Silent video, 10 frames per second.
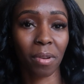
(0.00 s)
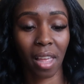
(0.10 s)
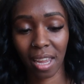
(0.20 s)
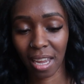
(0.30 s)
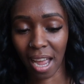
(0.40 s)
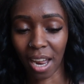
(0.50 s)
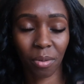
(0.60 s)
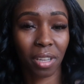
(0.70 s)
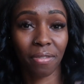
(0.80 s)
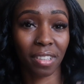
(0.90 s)
like, I don't
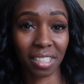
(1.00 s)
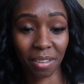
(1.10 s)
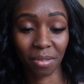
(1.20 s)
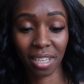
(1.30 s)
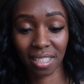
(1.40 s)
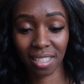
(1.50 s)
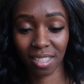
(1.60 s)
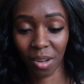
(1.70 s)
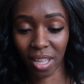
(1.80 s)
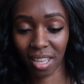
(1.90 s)
really feel a difference.
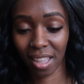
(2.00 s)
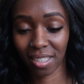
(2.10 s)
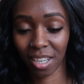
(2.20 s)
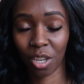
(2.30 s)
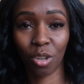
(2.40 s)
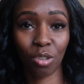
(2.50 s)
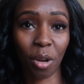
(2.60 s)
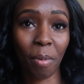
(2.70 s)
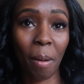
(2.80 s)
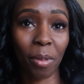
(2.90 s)
So I think that's like a huge
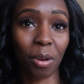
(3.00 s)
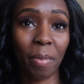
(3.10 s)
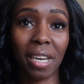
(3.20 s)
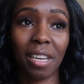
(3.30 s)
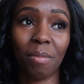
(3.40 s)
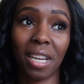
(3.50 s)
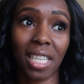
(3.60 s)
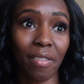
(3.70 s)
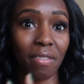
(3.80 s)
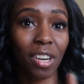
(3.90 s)
unpopular opinion, because
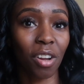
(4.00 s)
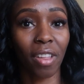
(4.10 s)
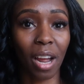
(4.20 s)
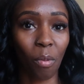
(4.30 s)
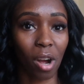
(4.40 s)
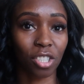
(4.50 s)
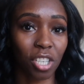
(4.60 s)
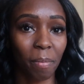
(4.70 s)
every video that I watched